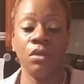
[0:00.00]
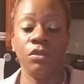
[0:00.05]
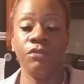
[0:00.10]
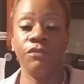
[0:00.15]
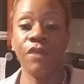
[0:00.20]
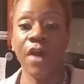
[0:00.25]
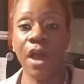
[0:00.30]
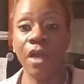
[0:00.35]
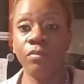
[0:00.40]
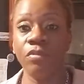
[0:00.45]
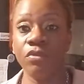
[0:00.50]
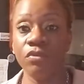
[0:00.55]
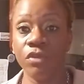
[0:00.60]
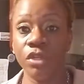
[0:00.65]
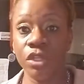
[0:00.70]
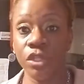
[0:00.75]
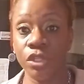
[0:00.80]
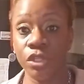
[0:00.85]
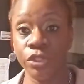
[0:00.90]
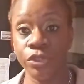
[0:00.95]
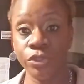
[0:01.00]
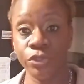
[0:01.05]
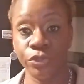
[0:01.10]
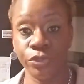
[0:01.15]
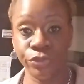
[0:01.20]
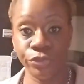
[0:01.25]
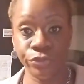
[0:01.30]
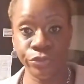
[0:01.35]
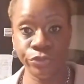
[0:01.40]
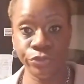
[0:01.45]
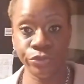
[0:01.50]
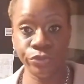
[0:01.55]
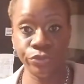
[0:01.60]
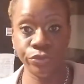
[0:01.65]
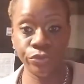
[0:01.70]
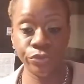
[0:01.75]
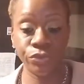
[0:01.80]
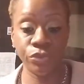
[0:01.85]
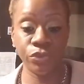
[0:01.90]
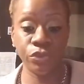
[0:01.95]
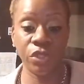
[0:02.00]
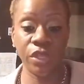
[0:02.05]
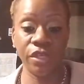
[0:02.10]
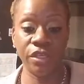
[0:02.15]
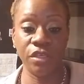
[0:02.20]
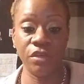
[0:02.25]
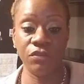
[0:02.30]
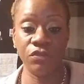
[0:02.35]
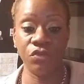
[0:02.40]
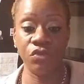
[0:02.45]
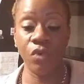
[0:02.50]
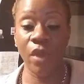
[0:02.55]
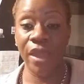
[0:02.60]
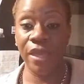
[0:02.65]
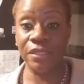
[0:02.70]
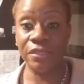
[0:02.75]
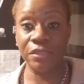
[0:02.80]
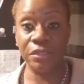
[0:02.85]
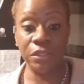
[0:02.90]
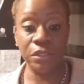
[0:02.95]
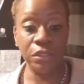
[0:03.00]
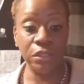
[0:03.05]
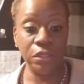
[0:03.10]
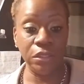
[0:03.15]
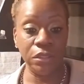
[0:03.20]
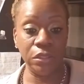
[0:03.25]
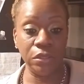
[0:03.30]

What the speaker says: fiber in it is 2, so that gives you 18,